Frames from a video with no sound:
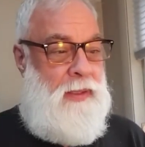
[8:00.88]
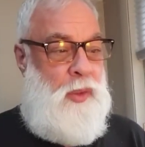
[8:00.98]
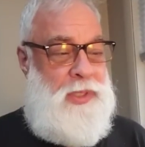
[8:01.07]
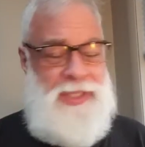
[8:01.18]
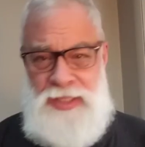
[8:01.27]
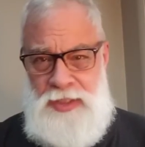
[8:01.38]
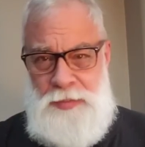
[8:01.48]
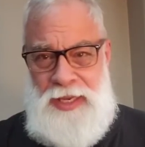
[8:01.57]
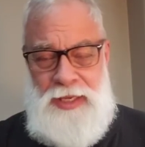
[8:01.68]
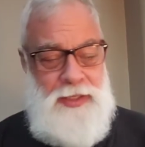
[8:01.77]
Lewis
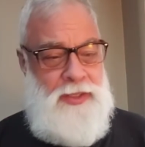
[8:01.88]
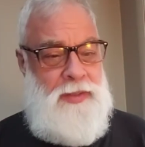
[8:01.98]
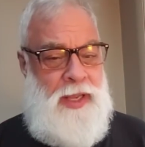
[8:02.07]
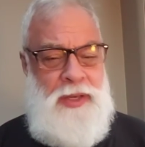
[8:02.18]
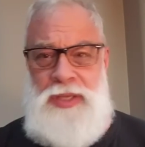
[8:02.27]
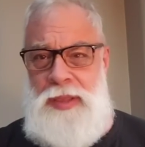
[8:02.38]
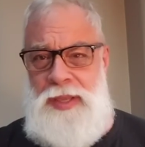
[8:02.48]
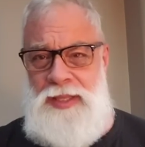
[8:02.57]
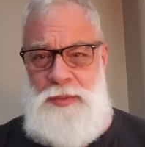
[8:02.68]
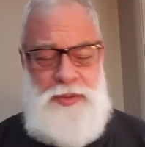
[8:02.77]
Smeads, I used to
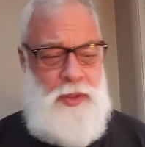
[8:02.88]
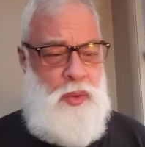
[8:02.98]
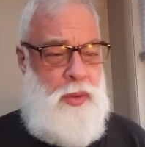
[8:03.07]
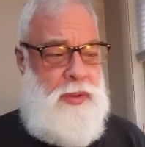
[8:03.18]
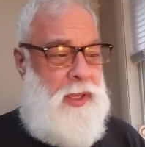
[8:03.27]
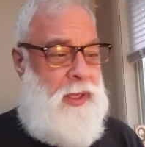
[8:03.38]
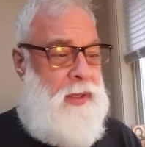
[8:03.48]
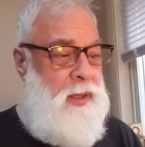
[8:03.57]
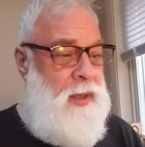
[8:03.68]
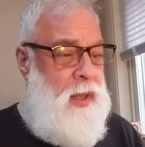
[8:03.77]
think this was a cool thing.
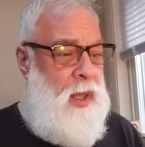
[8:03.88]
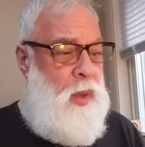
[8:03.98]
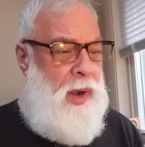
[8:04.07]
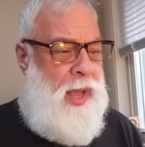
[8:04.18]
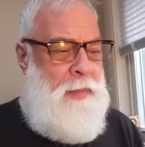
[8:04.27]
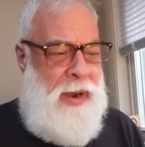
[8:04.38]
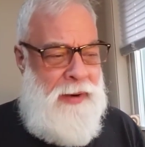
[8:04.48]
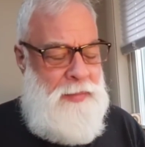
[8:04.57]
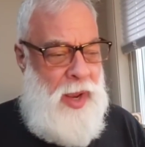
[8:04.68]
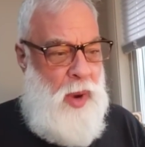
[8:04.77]
When I
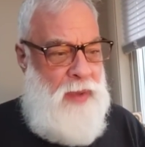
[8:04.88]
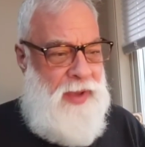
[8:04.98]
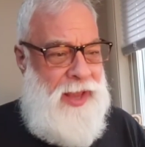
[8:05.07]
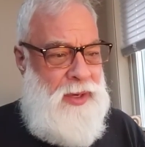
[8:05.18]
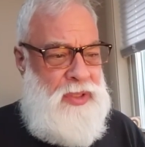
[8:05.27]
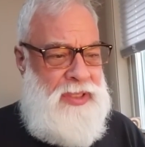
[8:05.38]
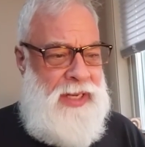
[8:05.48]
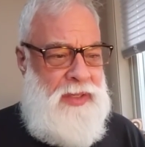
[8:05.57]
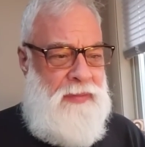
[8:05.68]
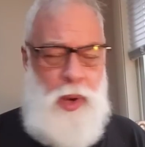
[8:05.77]
married my wife, I had no
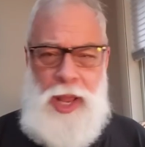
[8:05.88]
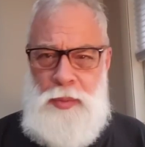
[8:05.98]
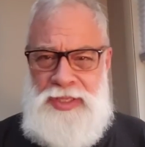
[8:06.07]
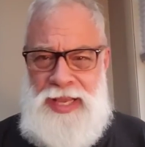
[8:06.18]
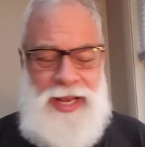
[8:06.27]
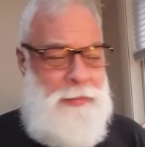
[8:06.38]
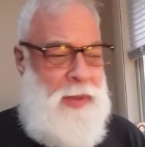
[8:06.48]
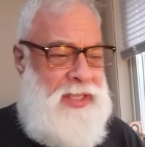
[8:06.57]
sense of what I was getting